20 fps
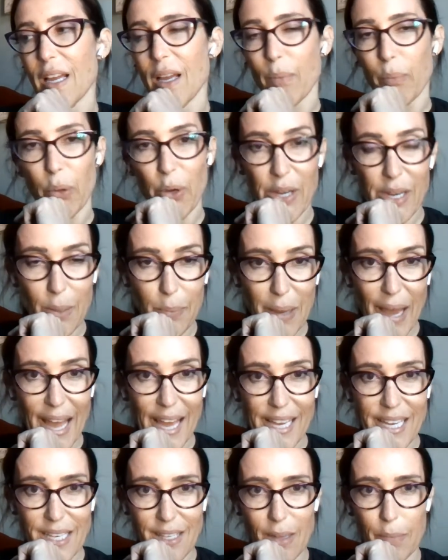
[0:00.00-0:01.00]
Point number
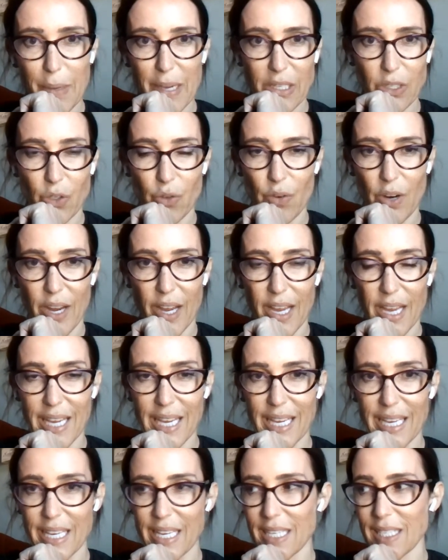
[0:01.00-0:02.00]
eight, the mens rea
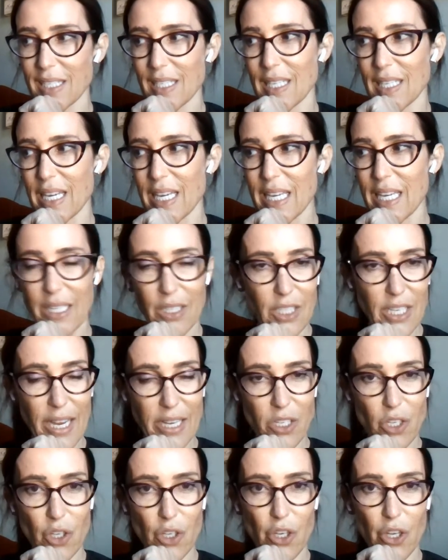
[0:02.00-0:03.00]
is the
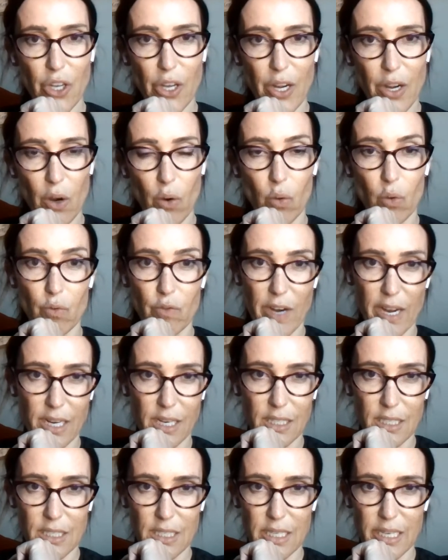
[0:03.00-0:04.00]
intention or
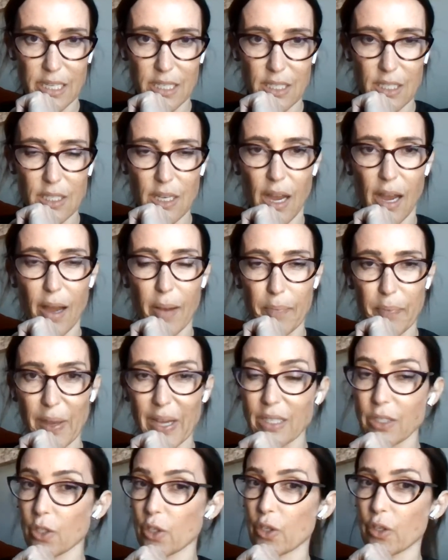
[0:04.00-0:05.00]
recklessness
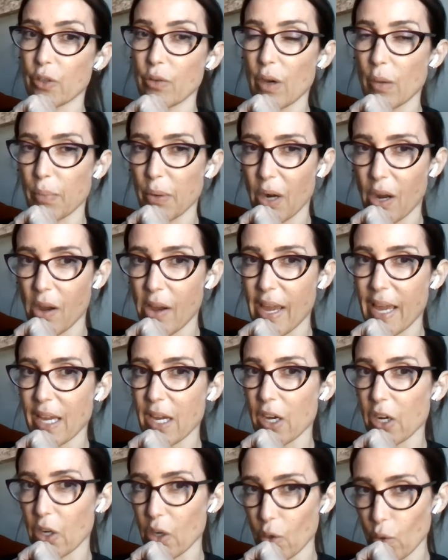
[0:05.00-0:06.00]
as to applying
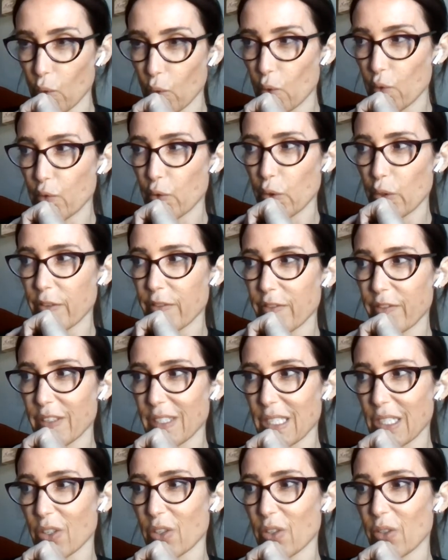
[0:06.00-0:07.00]
unlawful
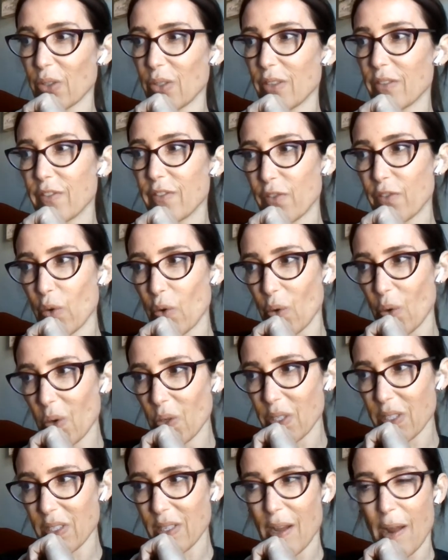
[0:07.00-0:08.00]
physical
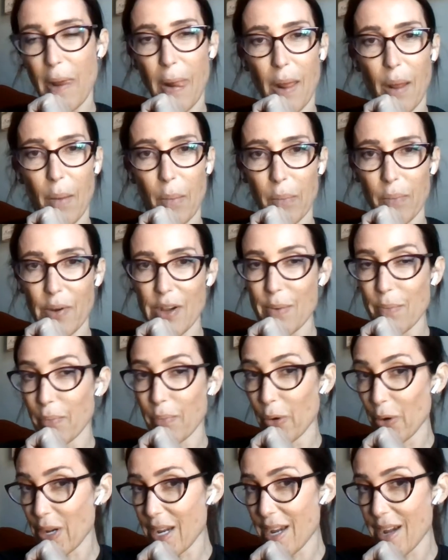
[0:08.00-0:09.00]
force.
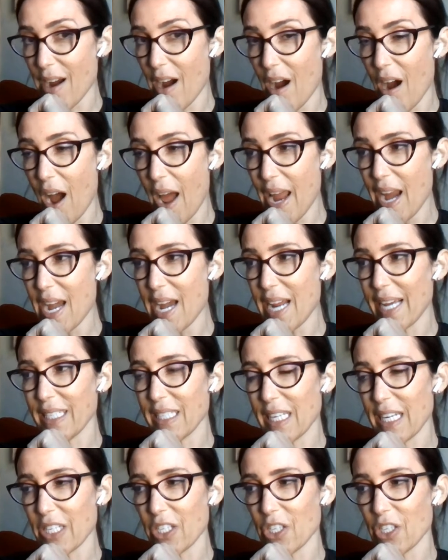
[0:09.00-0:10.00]
Point nine,
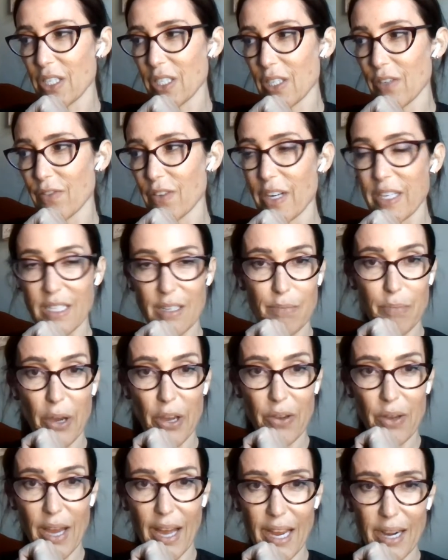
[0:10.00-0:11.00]
intention is defined in
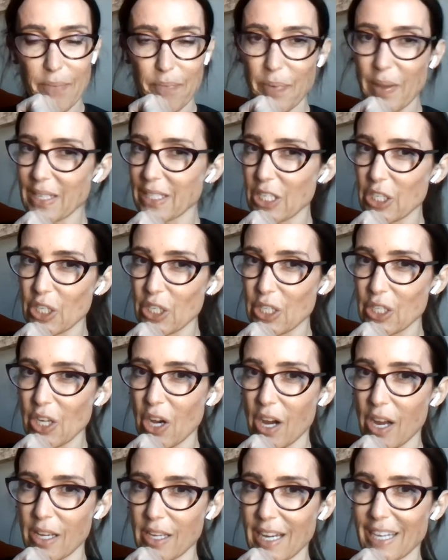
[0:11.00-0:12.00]
Mohan as
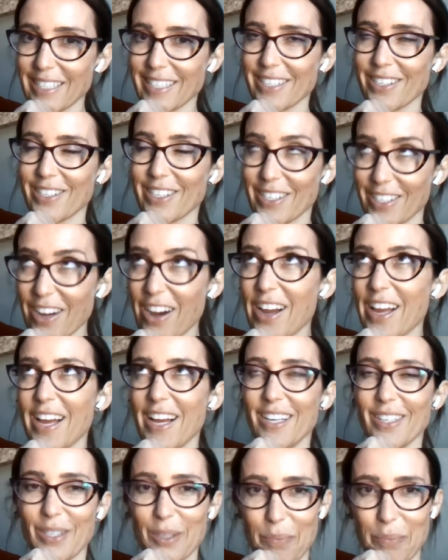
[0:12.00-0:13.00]
a desire
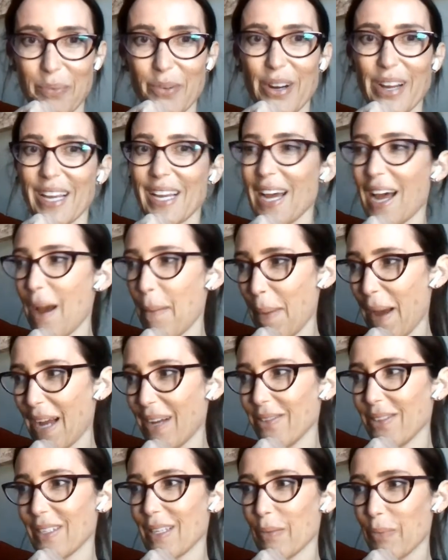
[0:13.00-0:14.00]
to bring
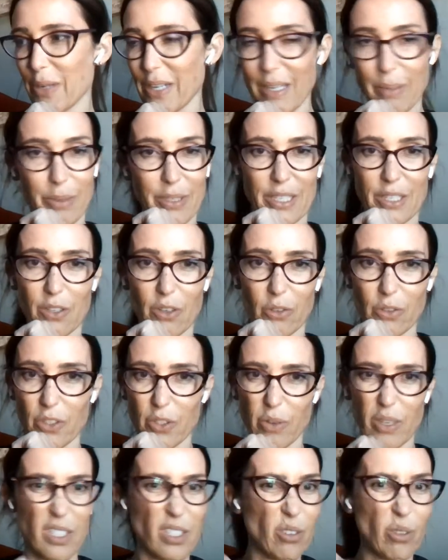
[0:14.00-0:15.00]
about the prohibited
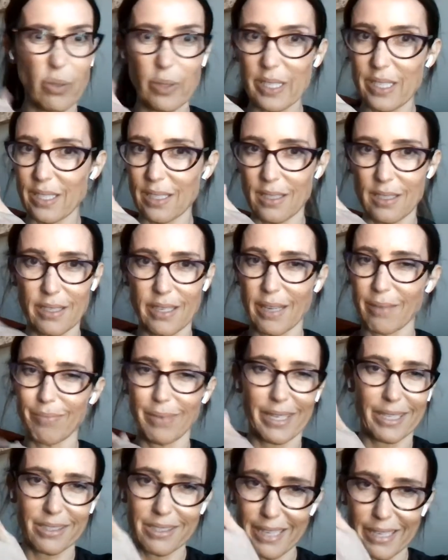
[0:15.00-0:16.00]
consequence. Always the same,
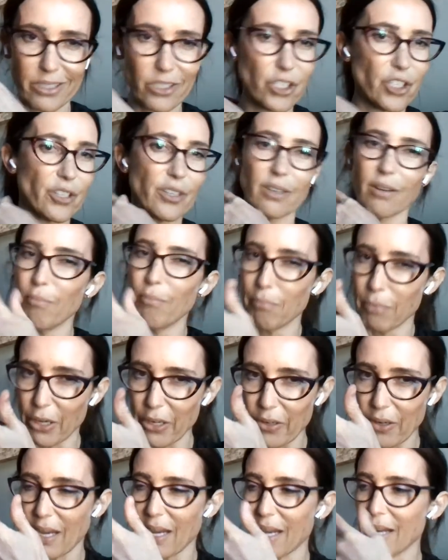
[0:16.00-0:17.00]
intention,
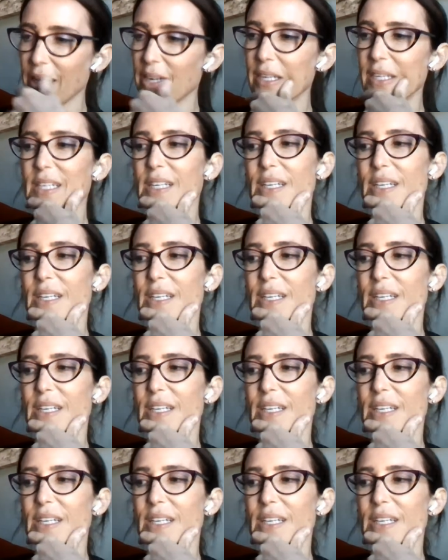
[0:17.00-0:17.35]
Mohan.